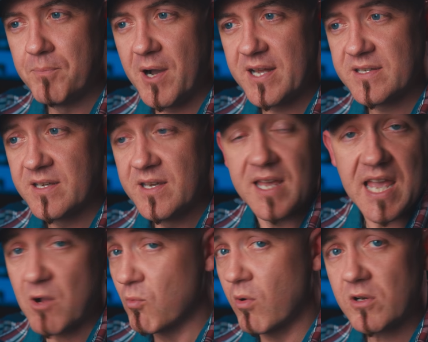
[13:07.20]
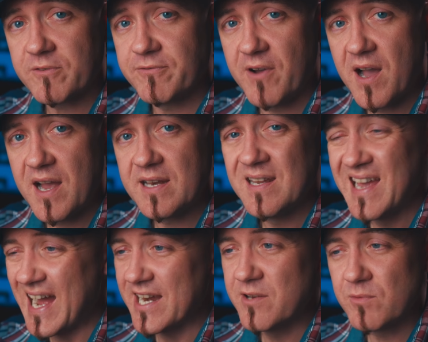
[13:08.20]
But it worked fine.
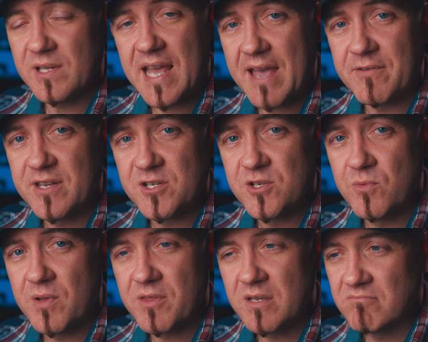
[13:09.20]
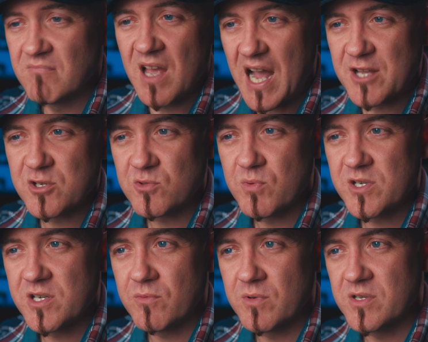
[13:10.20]
I didn't really have an issue with it. I just
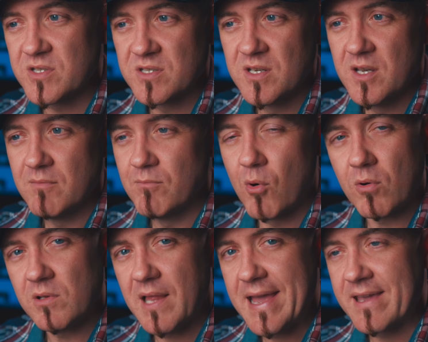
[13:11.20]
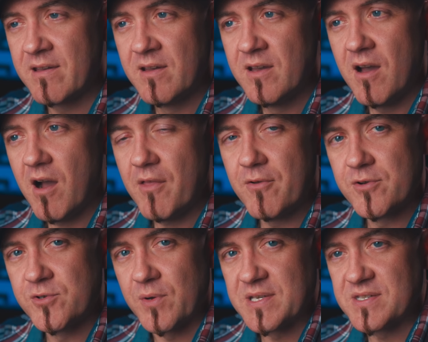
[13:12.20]
wish it was more like other
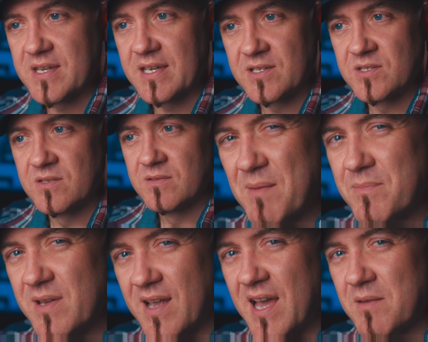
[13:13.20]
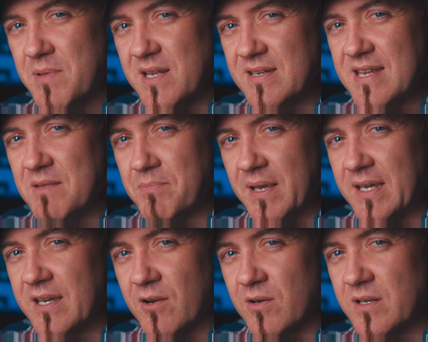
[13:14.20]
joysticks. But I'm being, kind of being
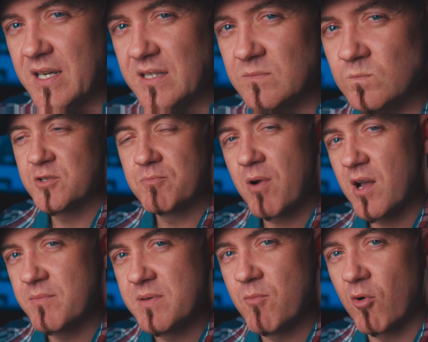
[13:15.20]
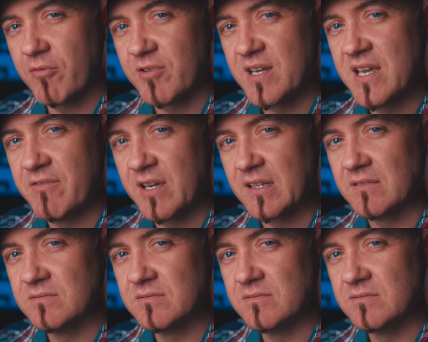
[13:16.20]
nitpicky, aren't I? I should probably be more forgiving.